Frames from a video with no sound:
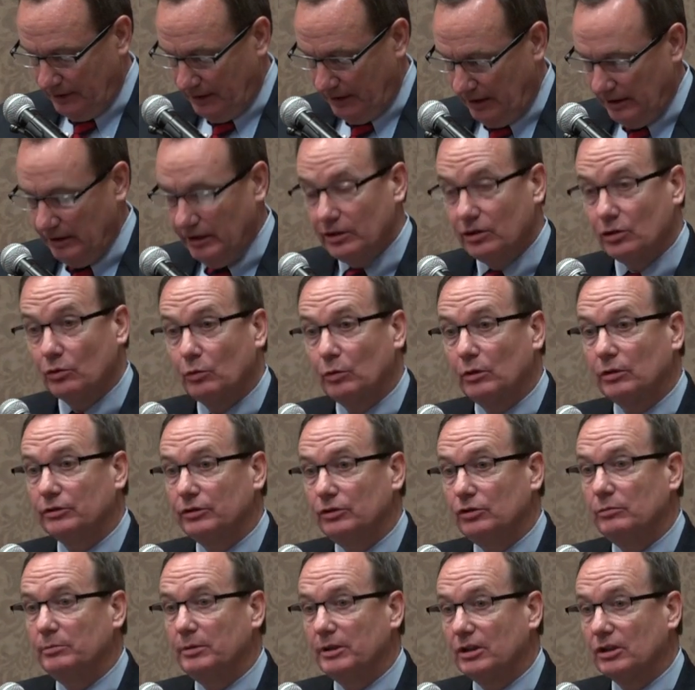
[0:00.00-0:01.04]
and neither will
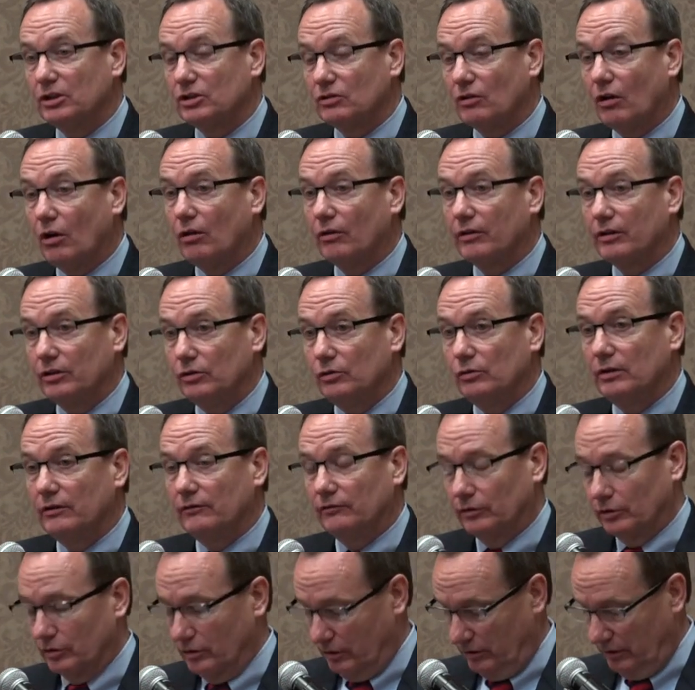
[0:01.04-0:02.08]
you because of all that you have
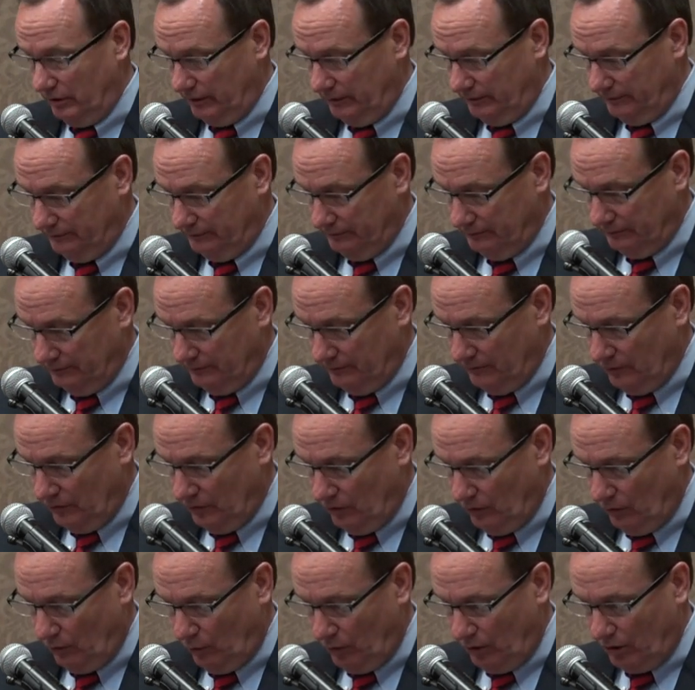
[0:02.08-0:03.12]
learned.
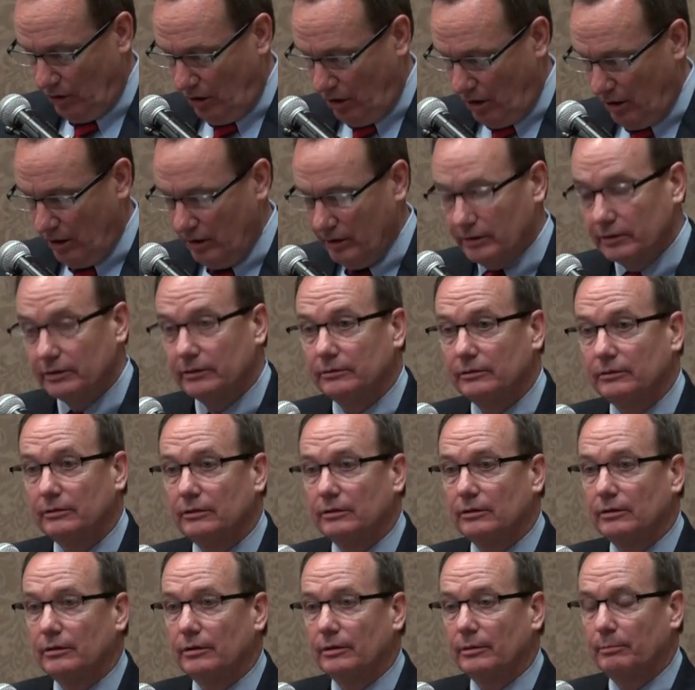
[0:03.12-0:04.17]
Work hard,
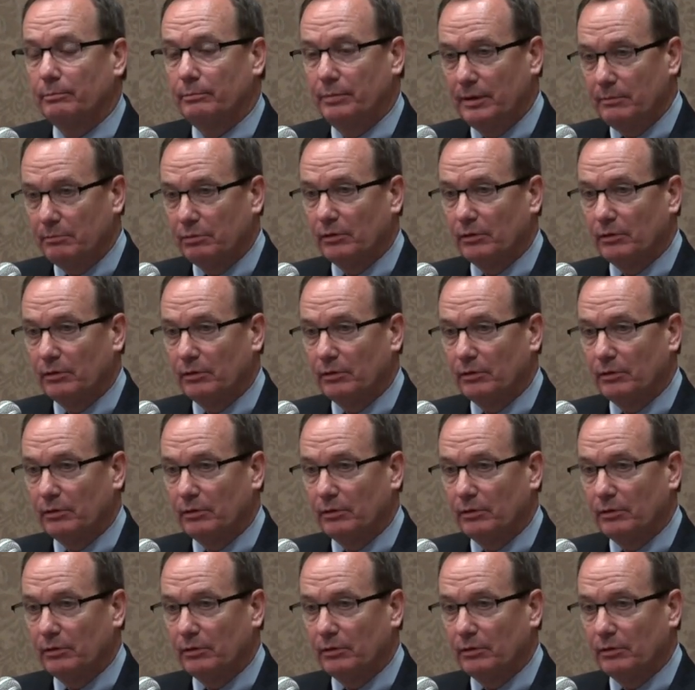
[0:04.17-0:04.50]
be